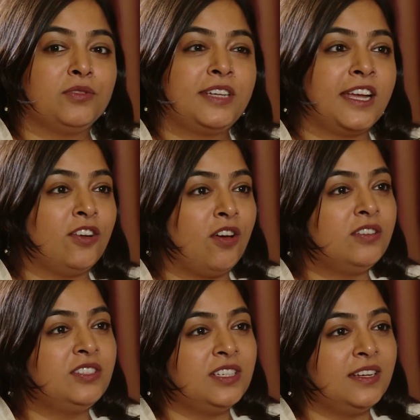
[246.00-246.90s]

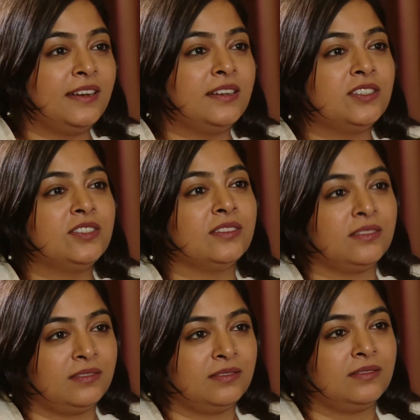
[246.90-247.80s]
technology and digital,
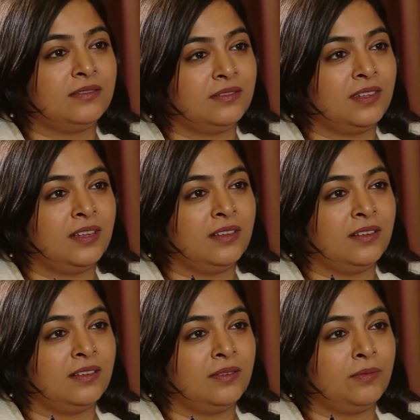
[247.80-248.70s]

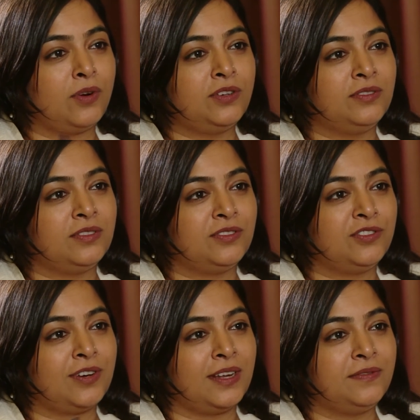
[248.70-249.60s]
what
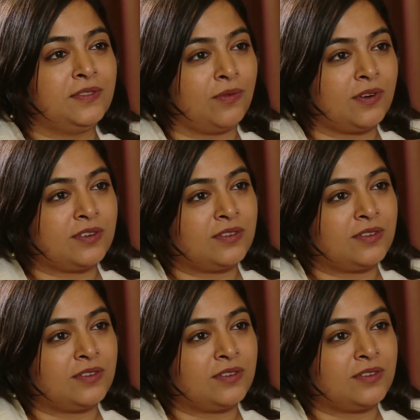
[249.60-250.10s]
drives what?